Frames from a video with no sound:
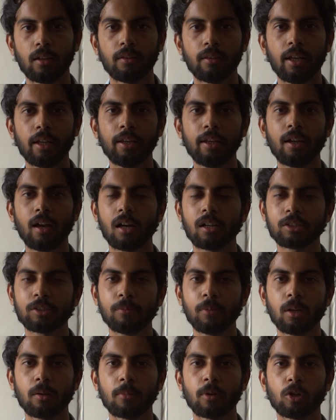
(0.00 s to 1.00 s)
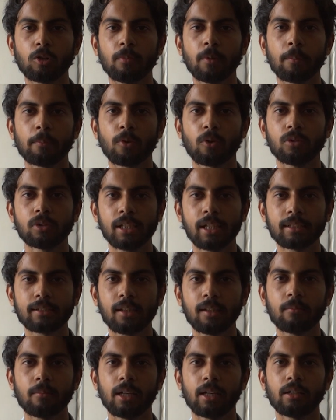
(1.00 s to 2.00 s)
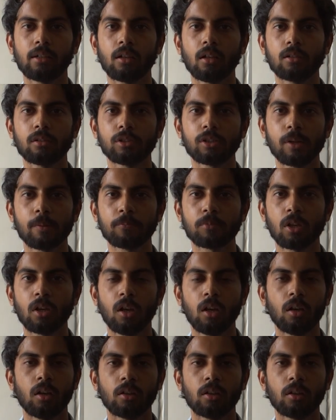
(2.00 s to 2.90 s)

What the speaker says: Then he asked me about my projects and my internships.